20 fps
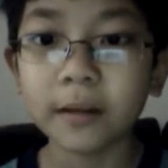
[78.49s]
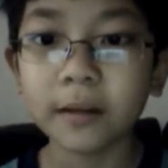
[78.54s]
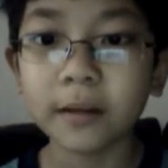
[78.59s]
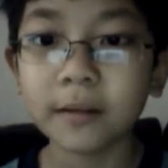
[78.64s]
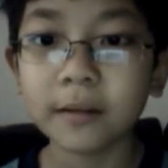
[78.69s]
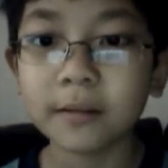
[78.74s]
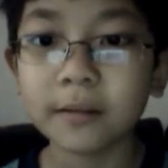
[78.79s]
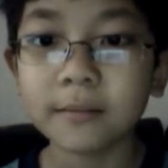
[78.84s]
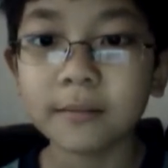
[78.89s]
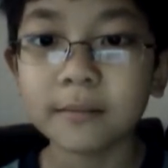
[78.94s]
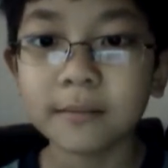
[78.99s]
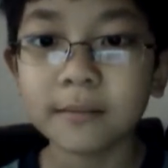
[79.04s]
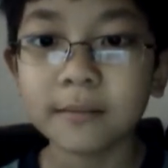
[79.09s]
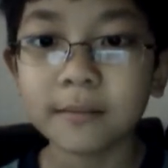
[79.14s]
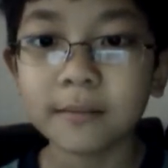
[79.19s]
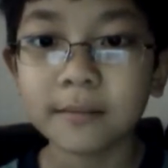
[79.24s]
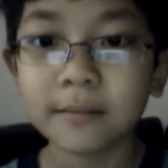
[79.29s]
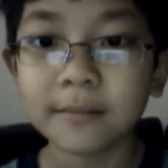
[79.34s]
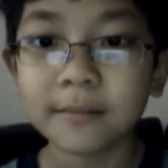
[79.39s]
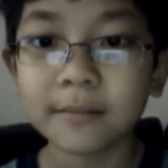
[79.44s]

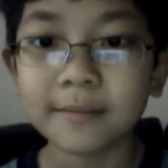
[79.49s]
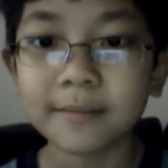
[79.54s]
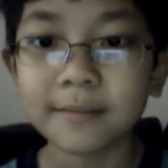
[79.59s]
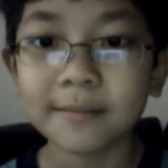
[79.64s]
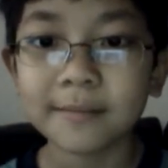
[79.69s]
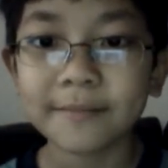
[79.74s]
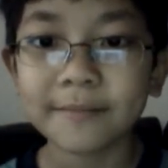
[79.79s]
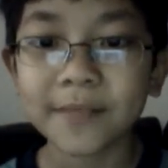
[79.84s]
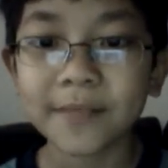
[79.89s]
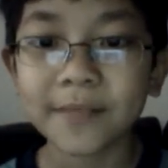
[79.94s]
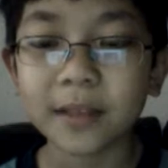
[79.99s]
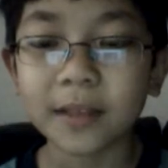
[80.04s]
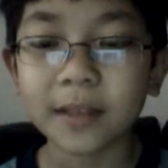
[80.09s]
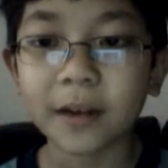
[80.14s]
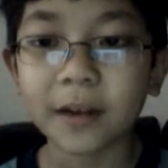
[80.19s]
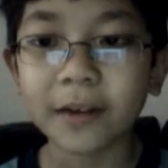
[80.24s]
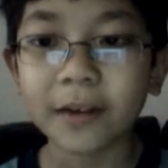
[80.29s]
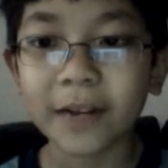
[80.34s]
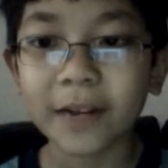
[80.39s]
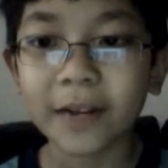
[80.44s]
Because
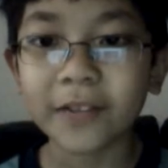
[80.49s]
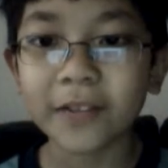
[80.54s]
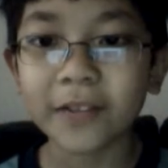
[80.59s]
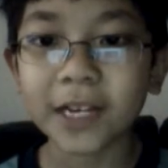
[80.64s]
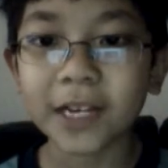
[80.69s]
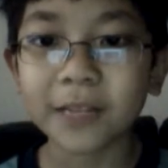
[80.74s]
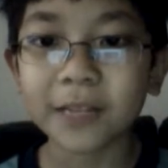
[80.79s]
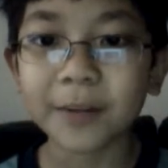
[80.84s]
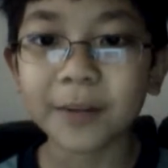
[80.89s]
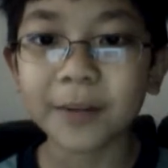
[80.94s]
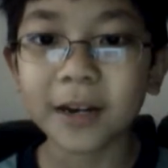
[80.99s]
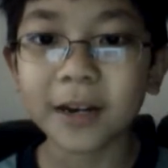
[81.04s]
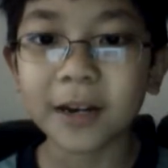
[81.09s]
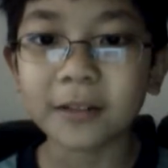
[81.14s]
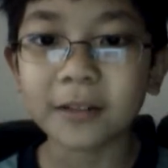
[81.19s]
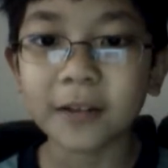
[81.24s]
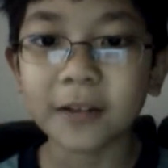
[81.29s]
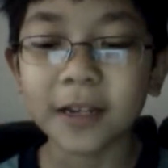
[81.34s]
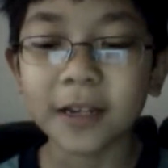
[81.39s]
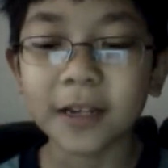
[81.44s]
I don't have an
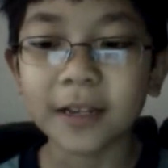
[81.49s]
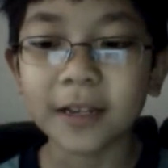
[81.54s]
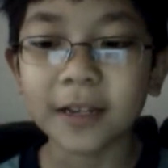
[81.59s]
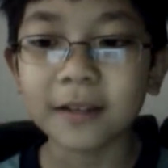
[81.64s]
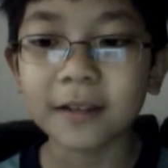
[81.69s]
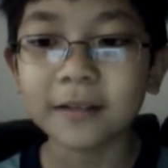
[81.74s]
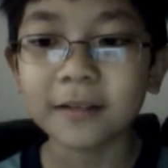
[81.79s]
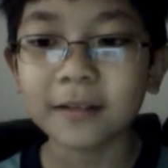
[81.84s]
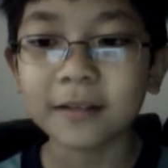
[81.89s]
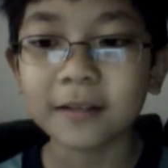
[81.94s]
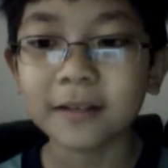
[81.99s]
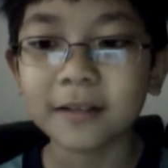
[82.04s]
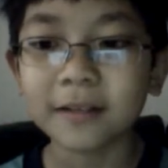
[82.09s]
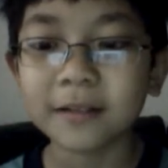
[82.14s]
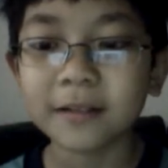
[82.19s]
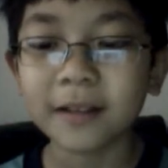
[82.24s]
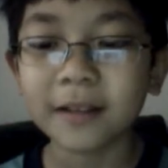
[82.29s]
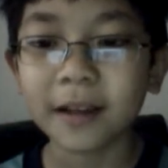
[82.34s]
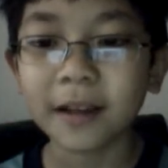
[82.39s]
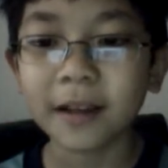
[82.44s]
Xbox or
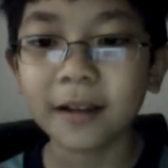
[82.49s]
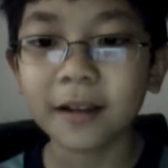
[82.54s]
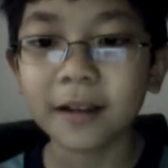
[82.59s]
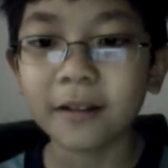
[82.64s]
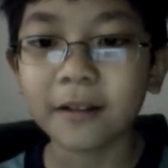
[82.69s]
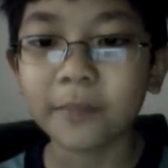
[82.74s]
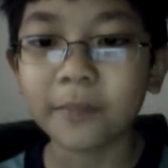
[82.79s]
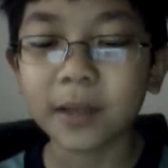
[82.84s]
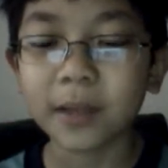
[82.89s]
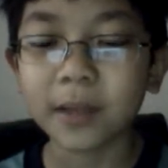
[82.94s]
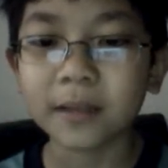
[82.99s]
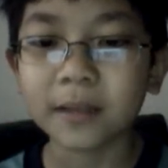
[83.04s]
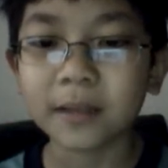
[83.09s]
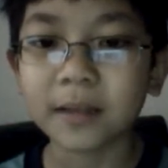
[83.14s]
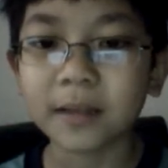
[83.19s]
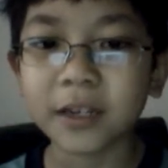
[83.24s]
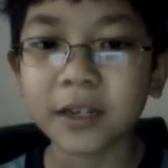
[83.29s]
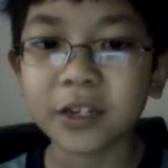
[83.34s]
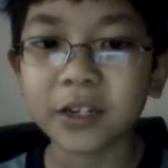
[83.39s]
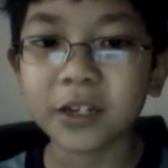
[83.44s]
anything, a
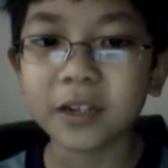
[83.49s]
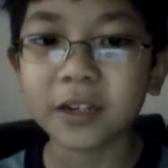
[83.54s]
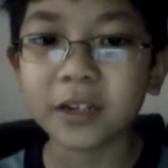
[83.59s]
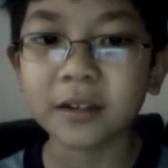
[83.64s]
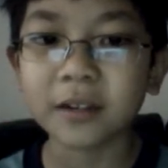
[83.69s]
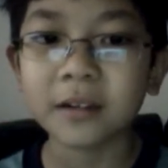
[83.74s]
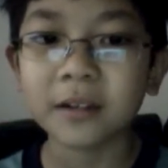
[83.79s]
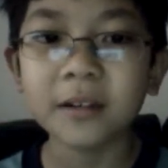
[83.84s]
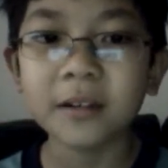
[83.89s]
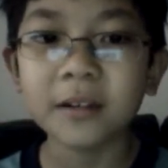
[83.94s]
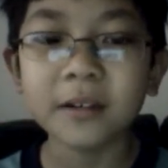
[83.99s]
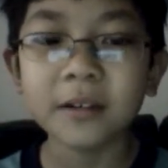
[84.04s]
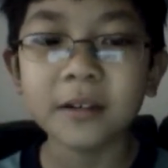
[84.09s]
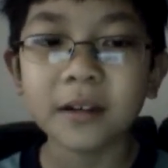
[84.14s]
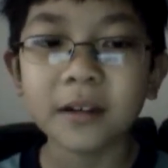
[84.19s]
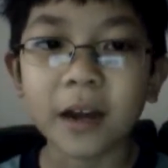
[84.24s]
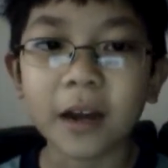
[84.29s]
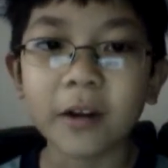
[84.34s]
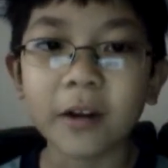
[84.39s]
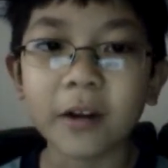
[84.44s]
PlayStation.
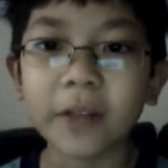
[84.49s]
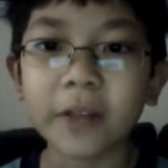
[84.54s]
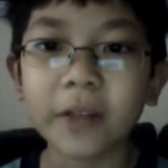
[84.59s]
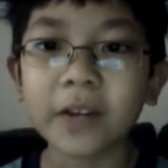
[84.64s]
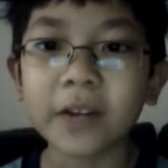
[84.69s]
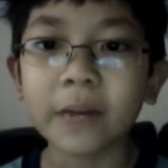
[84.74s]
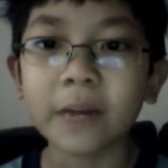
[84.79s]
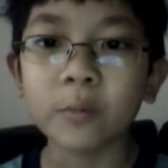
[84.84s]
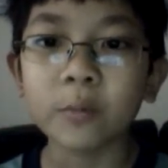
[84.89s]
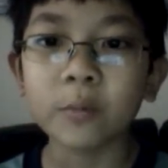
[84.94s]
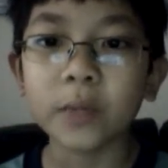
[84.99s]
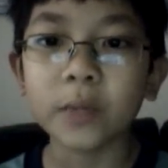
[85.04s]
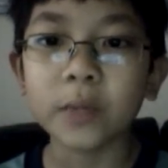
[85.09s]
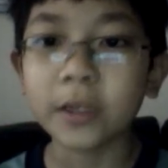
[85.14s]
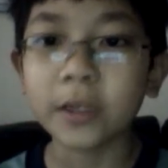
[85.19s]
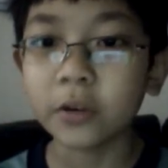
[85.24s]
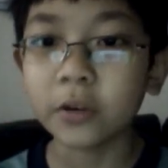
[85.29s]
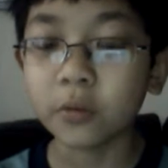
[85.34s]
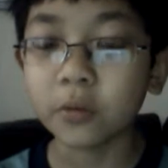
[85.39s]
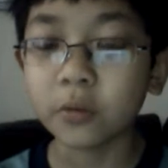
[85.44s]
I don't even have a
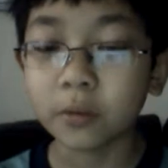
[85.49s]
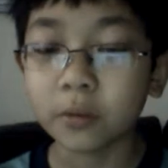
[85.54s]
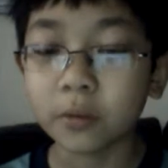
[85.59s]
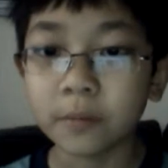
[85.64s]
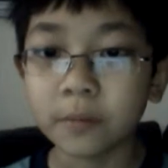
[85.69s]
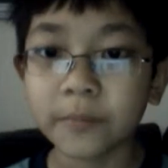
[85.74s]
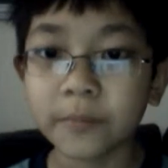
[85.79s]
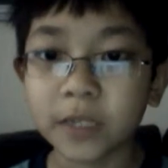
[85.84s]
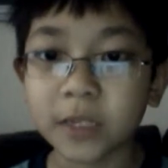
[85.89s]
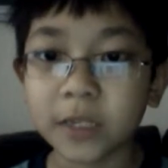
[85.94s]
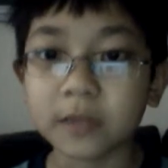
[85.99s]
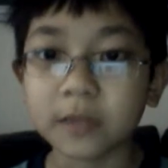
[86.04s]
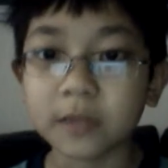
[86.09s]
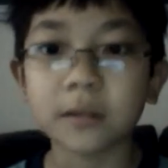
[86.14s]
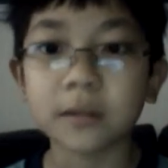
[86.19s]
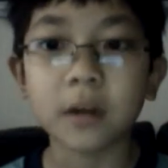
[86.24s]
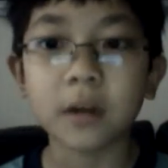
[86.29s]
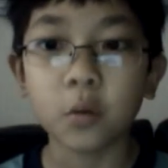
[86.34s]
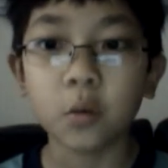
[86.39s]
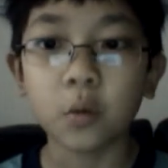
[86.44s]
Wii U,
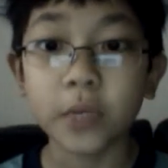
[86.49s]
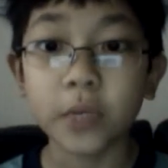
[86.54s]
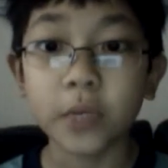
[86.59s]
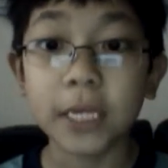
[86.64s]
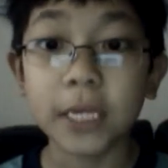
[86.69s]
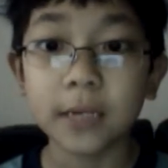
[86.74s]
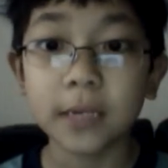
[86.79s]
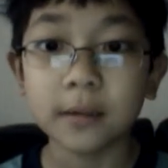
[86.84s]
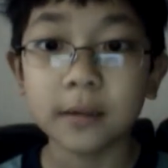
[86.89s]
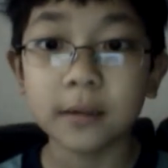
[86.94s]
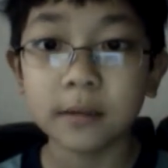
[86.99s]
just a Wii.